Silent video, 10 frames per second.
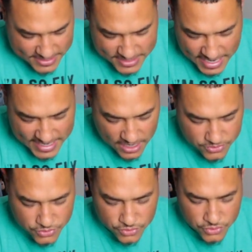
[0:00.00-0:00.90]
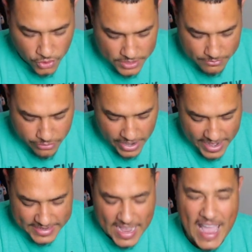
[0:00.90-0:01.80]
Shout out to Jordan
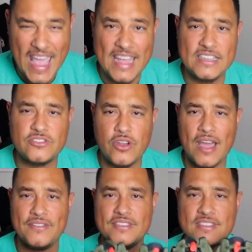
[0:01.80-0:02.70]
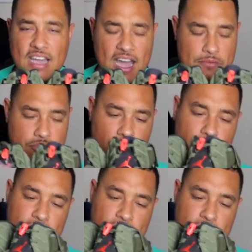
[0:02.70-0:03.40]
Brand and Travis Scott, bro.